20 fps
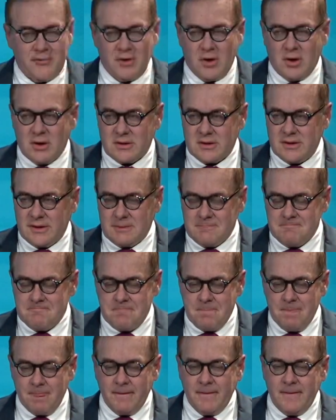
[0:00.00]
Arctic.
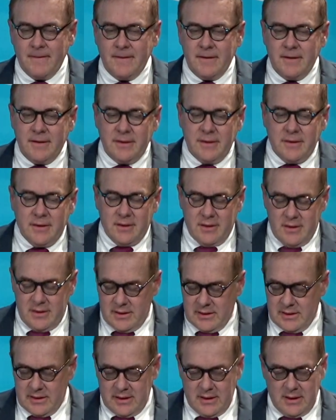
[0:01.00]

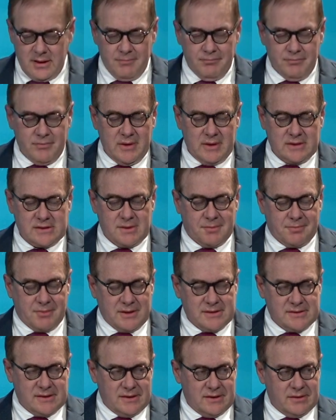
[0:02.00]
And um, as the
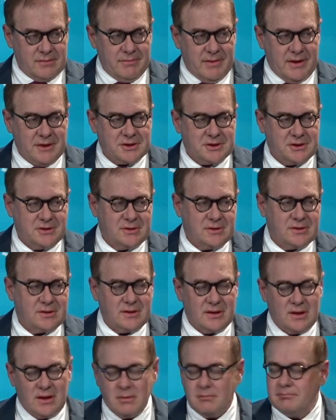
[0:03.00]
president mentioned,
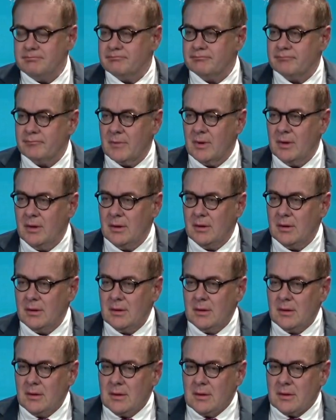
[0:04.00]
um,
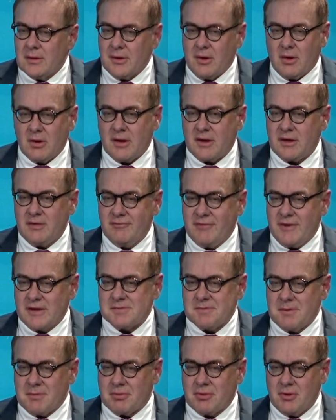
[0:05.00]
the Arctic
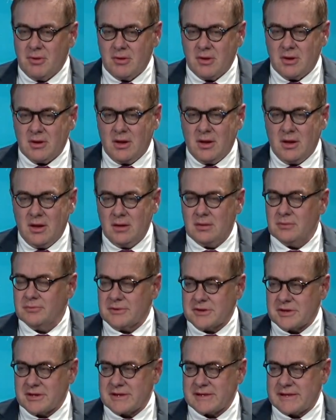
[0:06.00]
Investment Protocol,
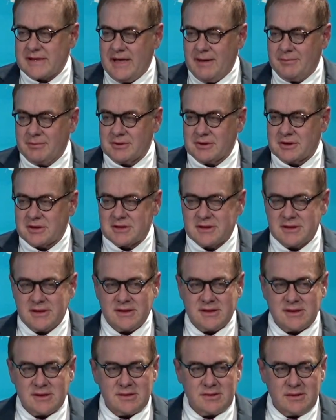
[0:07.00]
which established
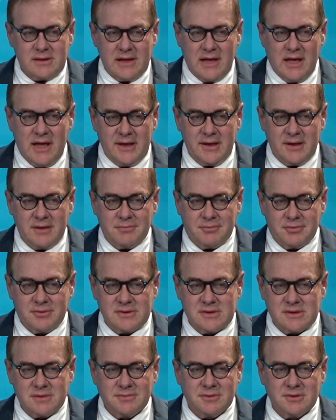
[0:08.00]
six guiding
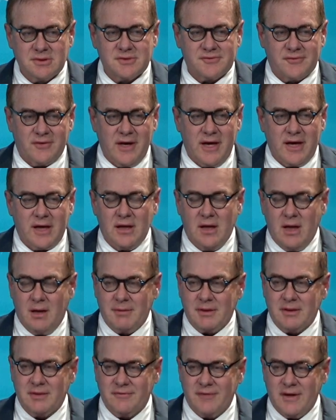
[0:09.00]
principles for
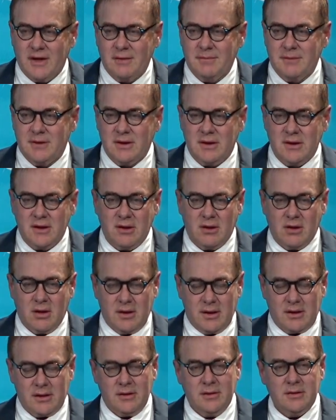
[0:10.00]
economic development in the
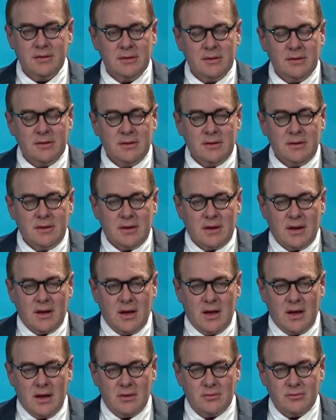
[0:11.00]
Arctic,
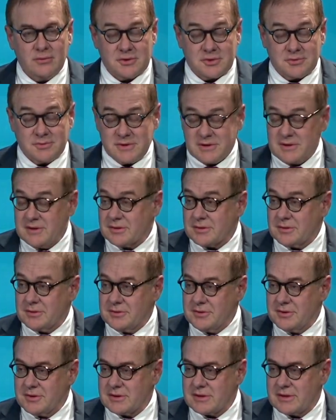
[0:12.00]
uh, which was
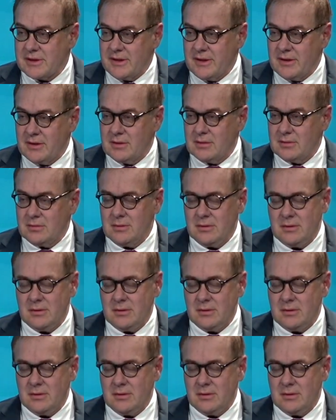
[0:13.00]
introduced here